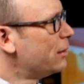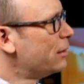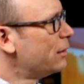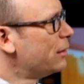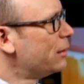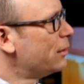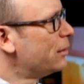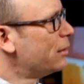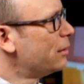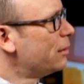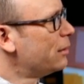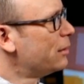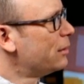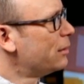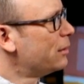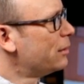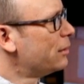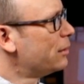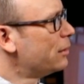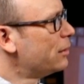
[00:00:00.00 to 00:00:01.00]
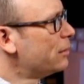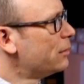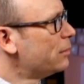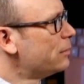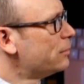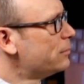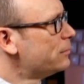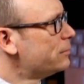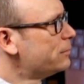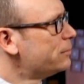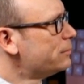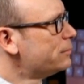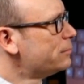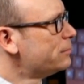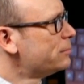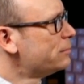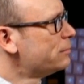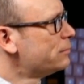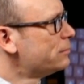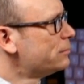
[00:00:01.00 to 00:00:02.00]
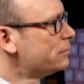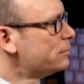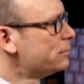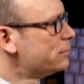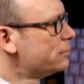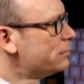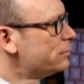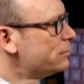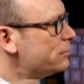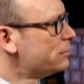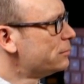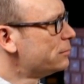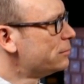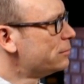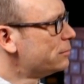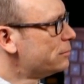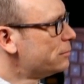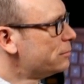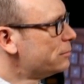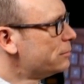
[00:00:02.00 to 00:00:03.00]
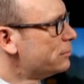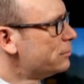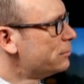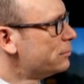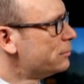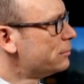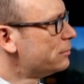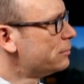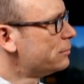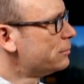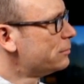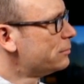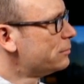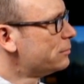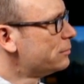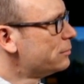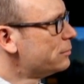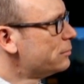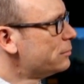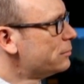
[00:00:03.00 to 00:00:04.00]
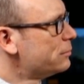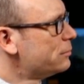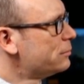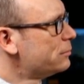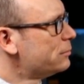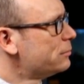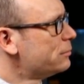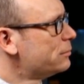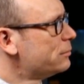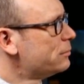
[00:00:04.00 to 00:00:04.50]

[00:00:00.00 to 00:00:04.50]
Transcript: (silent)